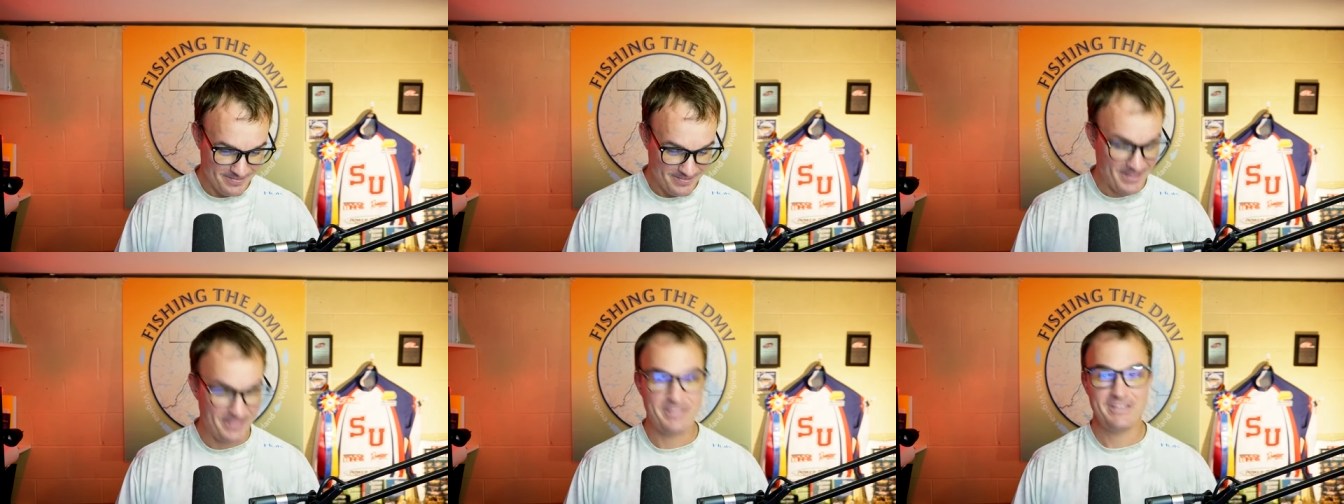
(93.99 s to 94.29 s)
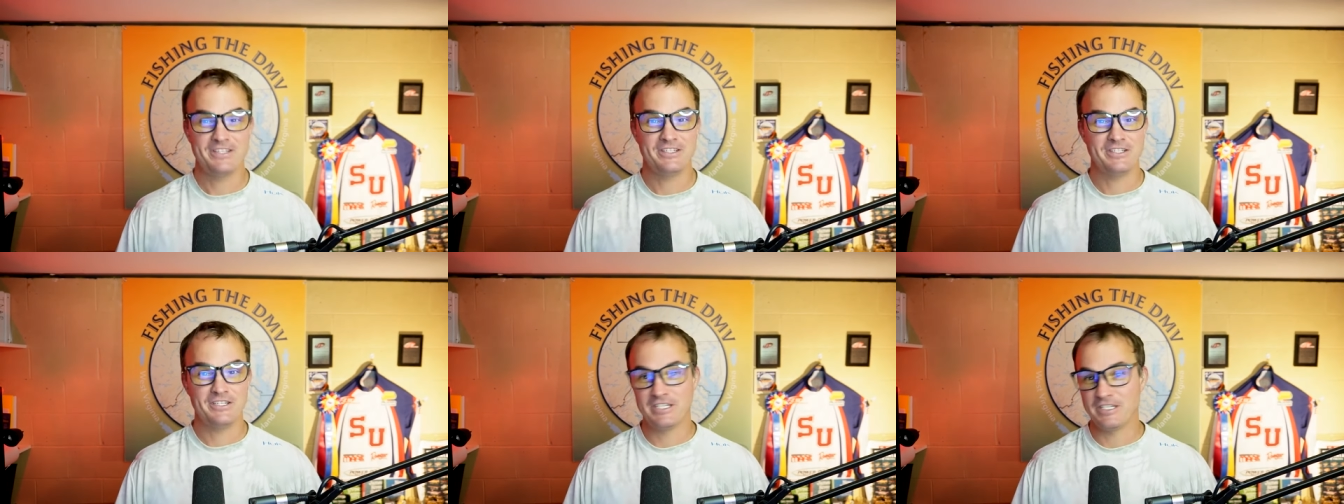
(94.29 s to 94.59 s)
yeah,
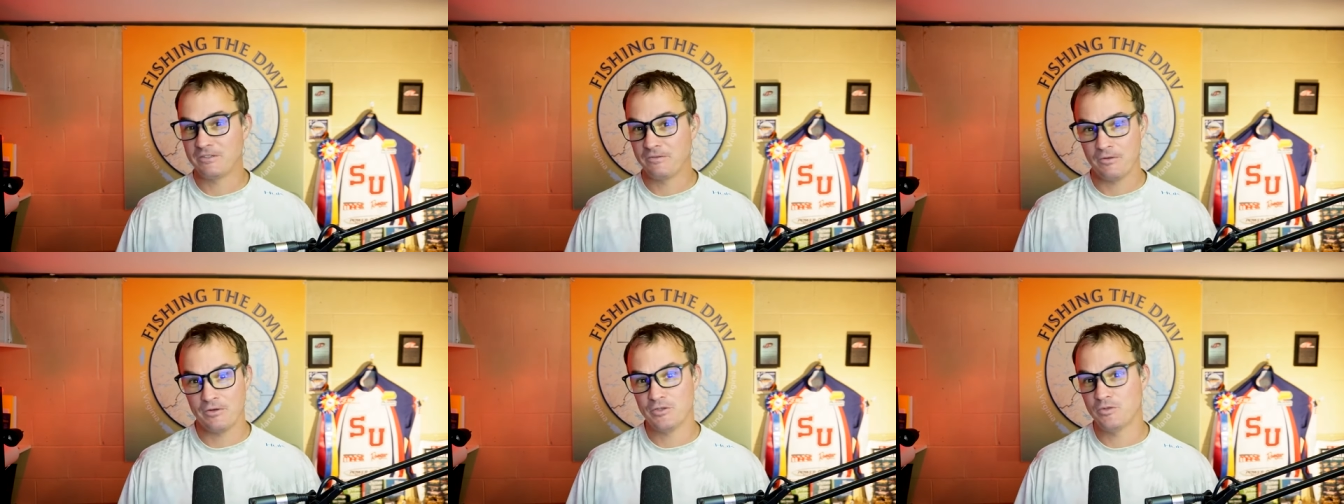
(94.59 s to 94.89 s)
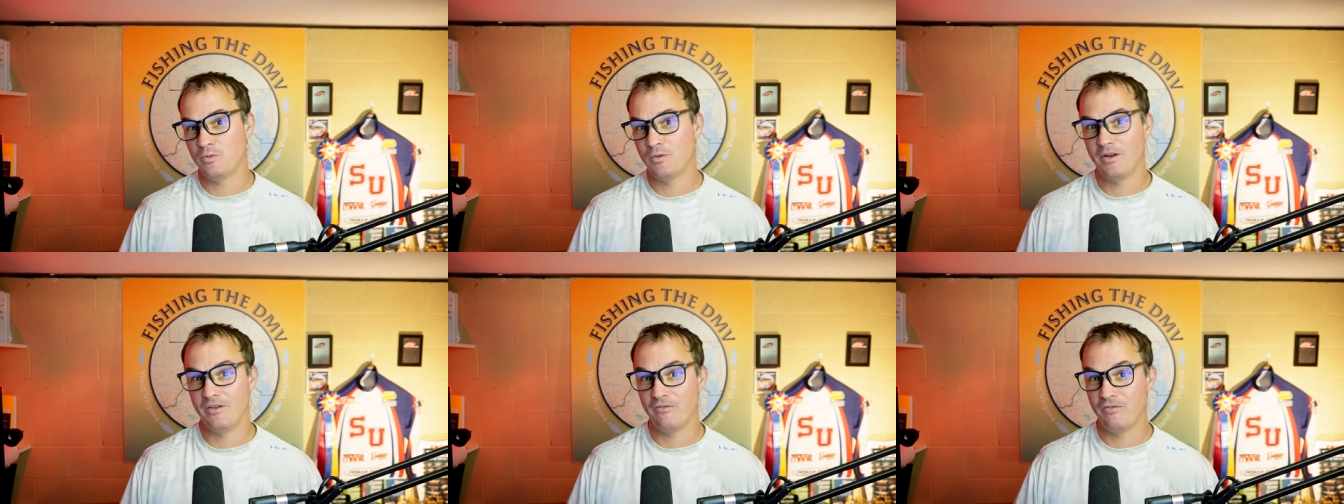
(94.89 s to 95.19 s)
this is just his
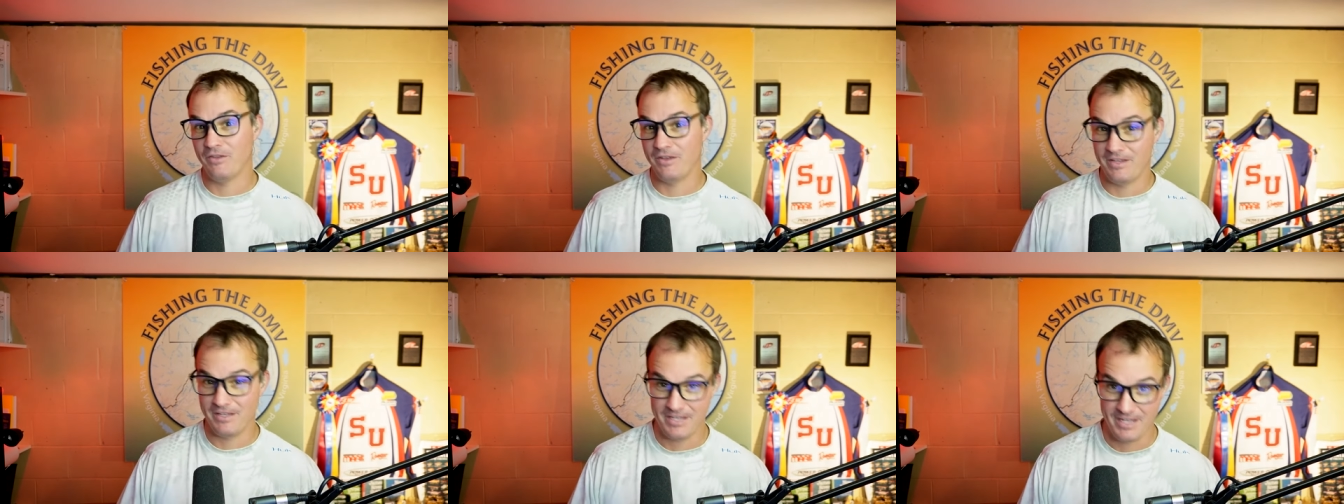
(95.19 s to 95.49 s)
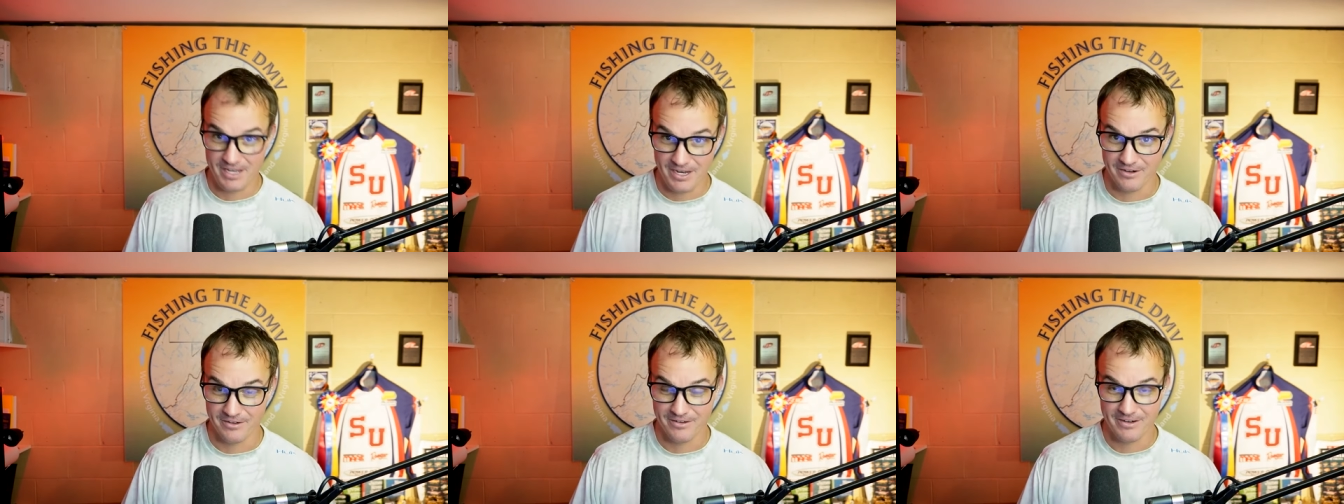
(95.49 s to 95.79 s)
first win of the
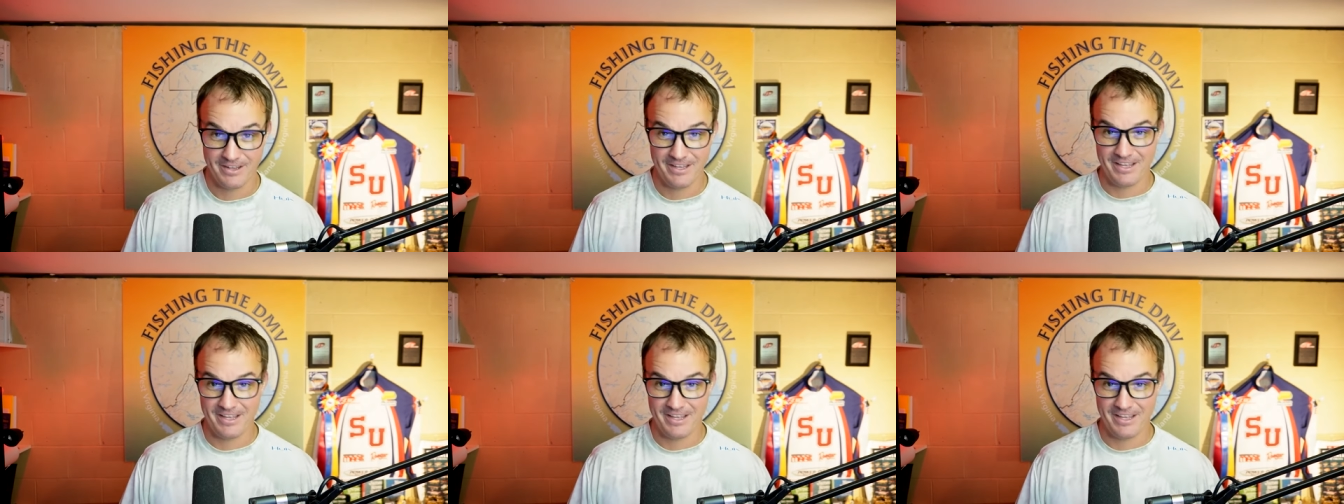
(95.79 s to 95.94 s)
year.